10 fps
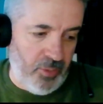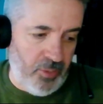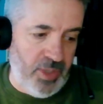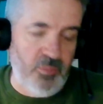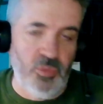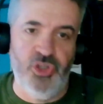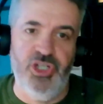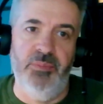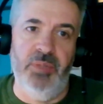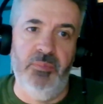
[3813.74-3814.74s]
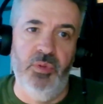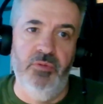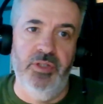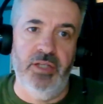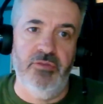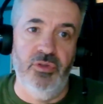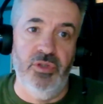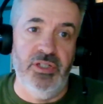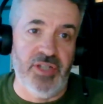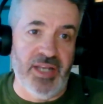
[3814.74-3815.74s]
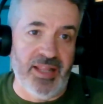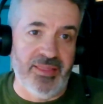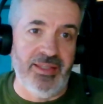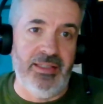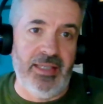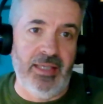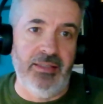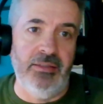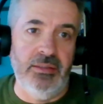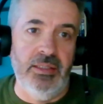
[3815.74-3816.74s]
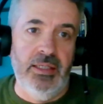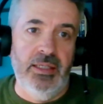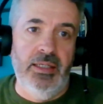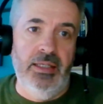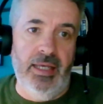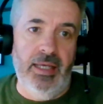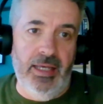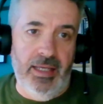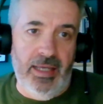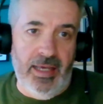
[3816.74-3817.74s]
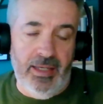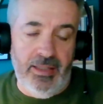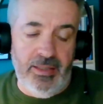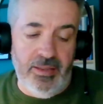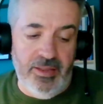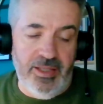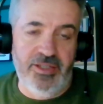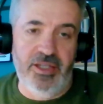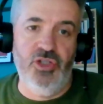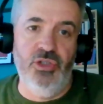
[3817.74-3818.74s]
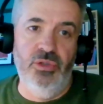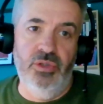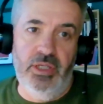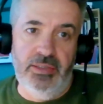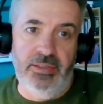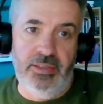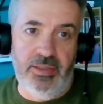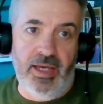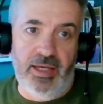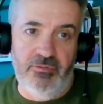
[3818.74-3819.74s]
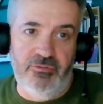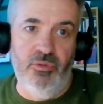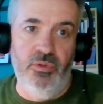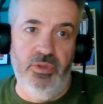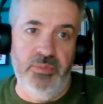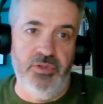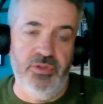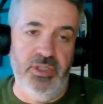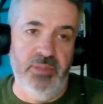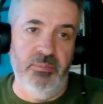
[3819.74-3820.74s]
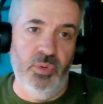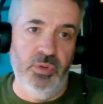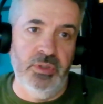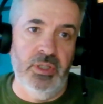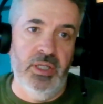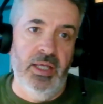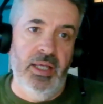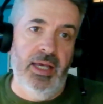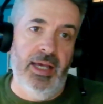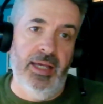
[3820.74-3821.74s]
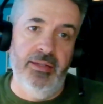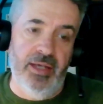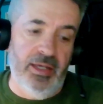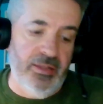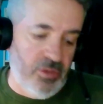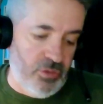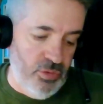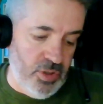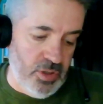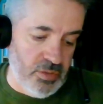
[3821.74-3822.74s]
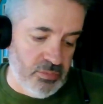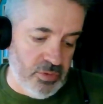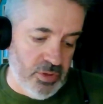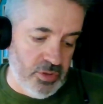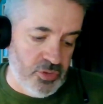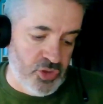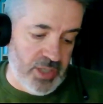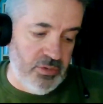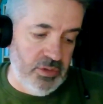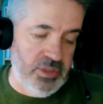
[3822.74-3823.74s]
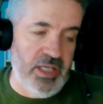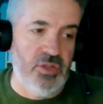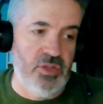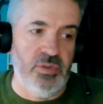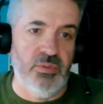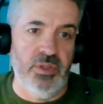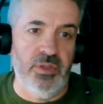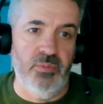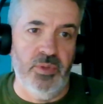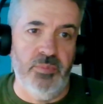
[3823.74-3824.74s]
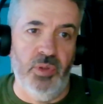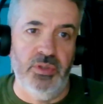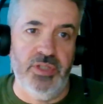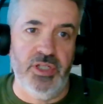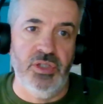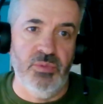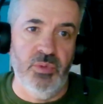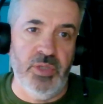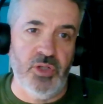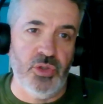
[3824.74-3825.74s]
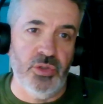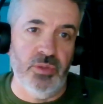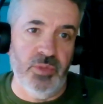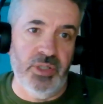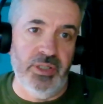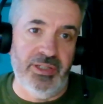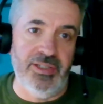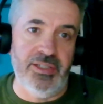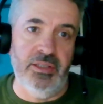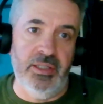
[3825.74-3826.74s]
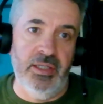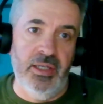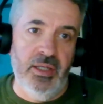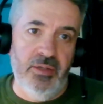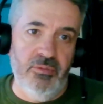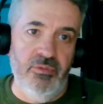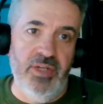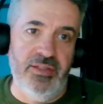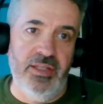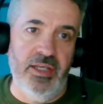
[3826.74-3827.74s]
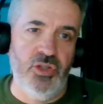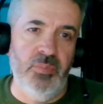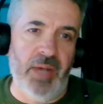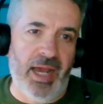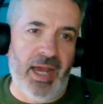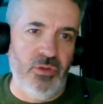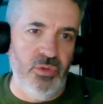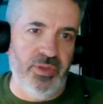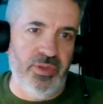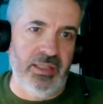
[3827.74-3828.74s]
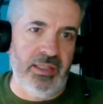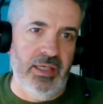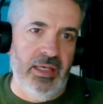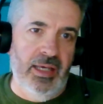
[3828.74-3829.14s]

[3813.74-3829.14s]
that will shape up over the next few years. And I think getting this issue into that forum is really important. And through our general engagements with politicians, we'll make sure that we increasingly raise the issue. But I do think